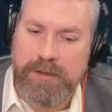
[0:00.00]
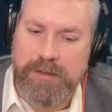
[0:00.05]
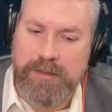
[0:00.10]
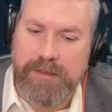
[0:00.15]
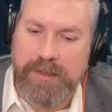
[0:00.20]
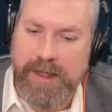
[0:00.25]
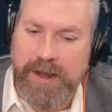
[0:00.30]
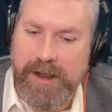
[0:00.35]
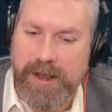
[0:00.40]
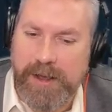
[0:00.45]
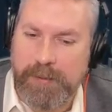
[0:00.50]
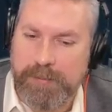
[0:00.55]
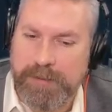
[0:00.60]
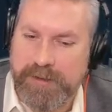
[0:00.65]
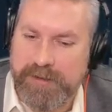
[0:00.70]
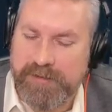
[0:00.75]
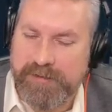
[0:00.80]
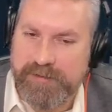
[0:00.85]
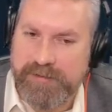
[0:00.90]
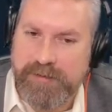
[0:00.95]
That
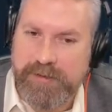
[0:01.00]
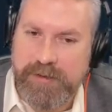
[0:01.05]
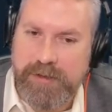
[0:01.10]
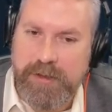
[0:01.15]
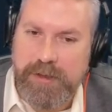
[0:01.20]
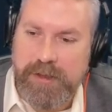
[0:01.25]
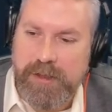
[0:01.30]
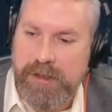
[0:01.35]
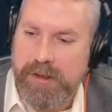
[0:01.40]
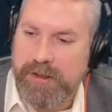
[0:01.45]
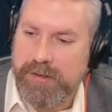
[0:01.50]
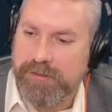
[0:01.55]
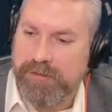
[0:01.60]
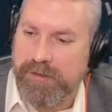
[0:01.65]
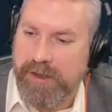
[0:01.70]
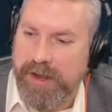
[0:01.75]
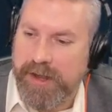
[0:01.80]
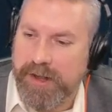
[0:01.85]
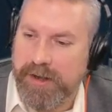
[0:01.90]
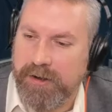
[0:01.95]
happens.
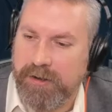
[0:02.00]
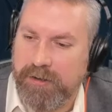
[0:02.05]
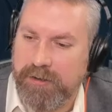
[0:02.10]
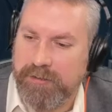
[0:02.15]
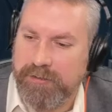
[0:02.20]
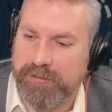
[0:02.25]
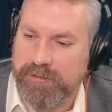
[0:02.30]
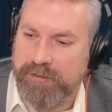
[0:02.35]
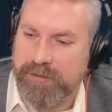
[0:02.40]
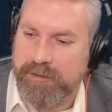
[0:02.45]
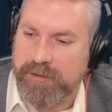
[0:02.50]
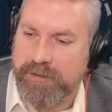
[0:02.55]
So I can alt